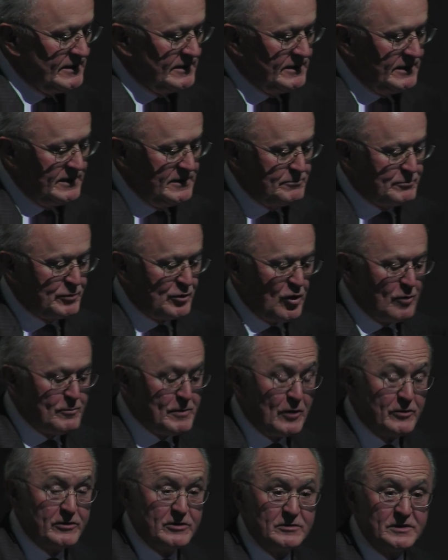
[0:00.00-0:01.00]
the pro
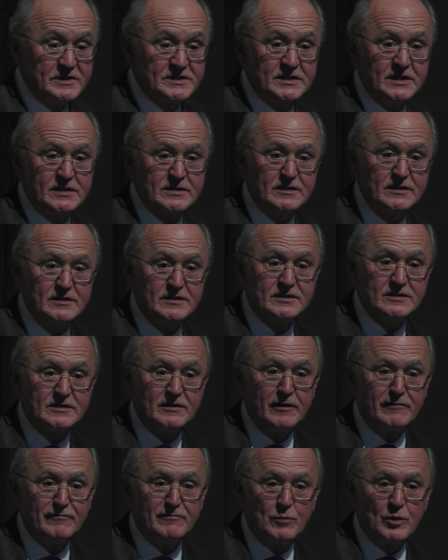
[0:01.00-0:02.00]
bono assistance
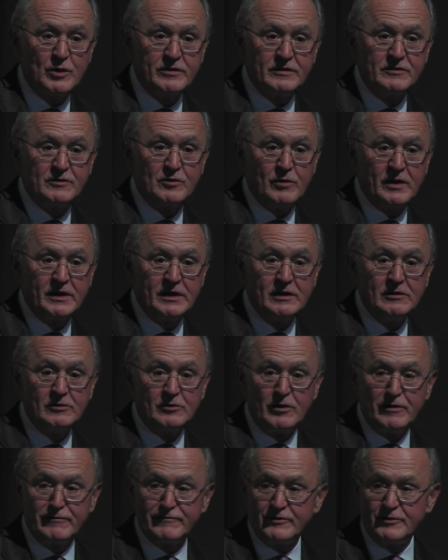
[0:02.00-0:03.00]
of more than 20
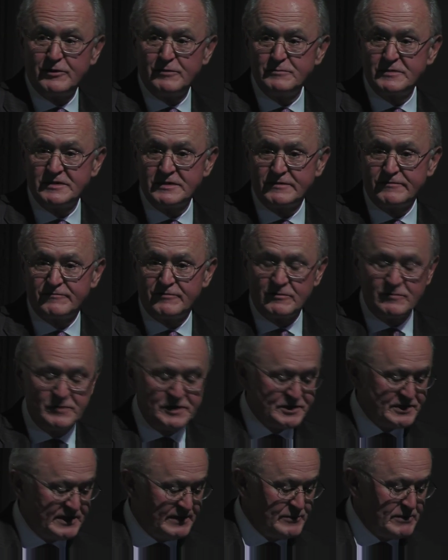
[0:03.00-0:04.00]
law firms, for
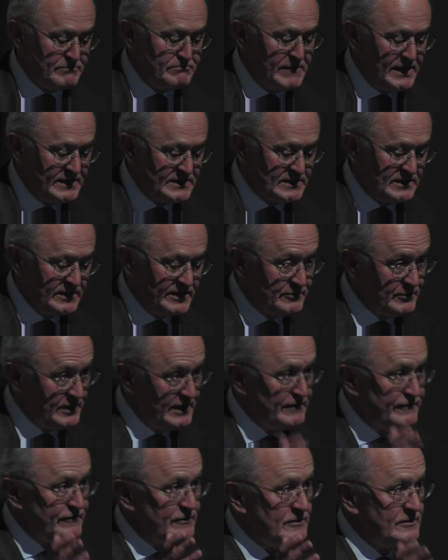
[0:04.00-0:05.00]
which I'm immensely
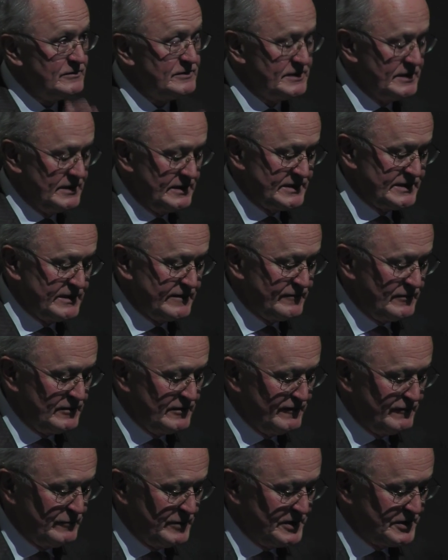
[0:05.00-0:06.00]
grateful,
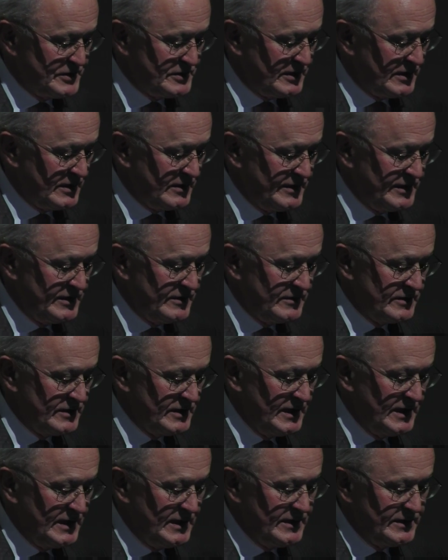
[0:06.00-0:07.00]
several of which are here
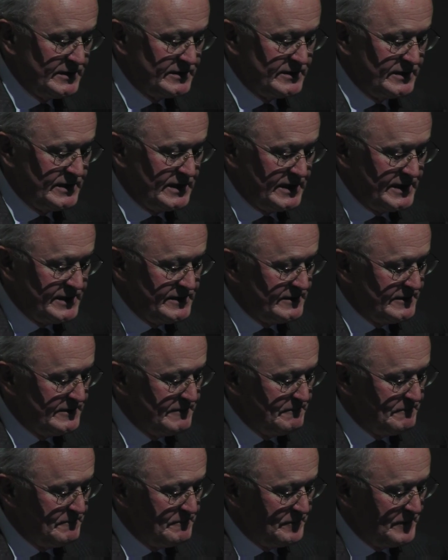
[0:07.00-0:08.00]
tonight,
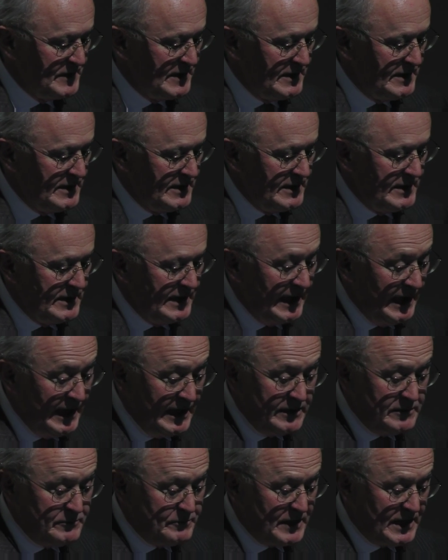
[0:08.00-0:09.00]

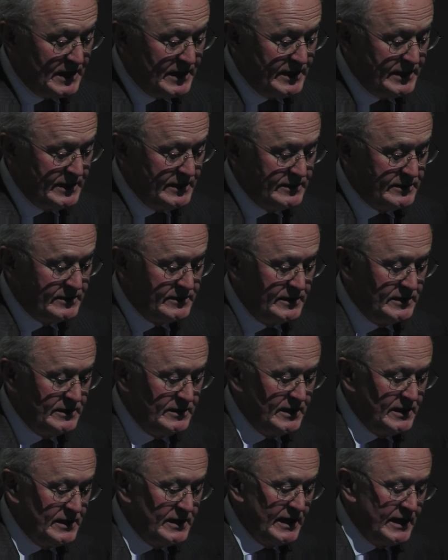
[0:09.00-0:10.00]
and by
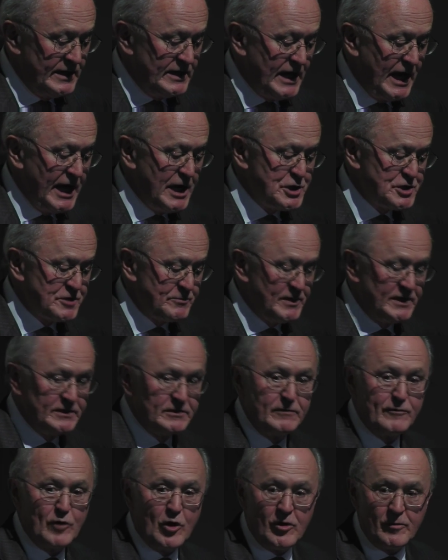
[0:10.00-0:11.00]
the engagement
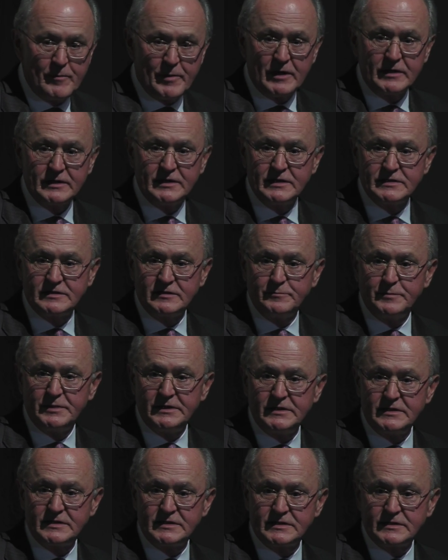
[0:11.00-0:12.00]
of all
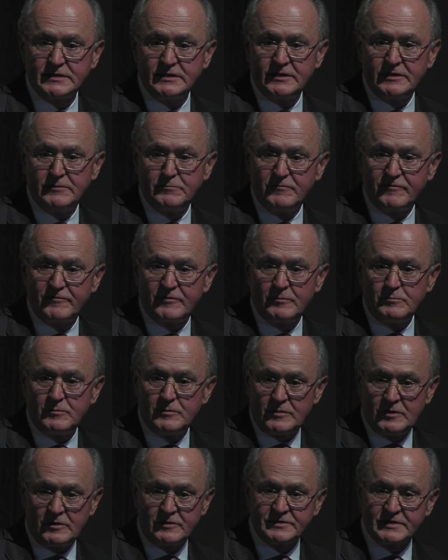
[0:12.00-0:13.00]
participants from
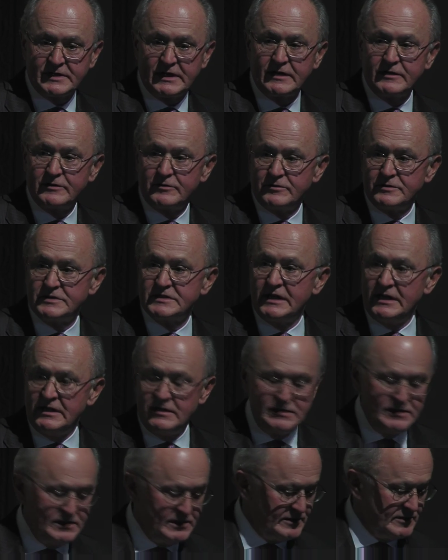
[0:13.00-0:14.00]
all sectors
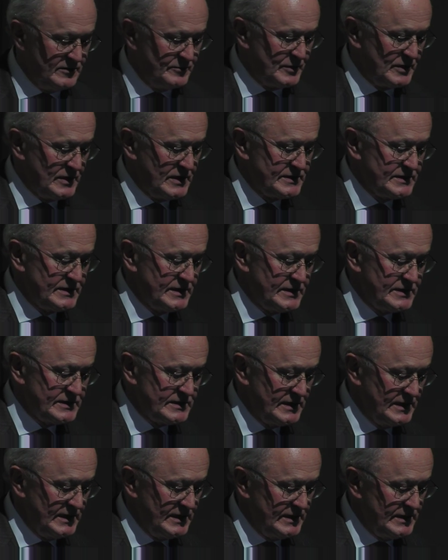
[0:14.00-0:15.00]
in the
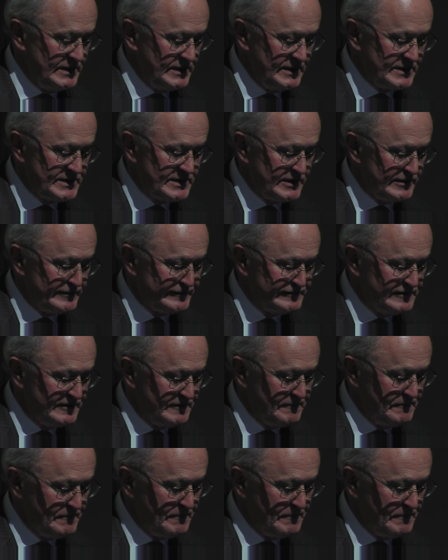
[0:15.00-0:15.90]
process itself.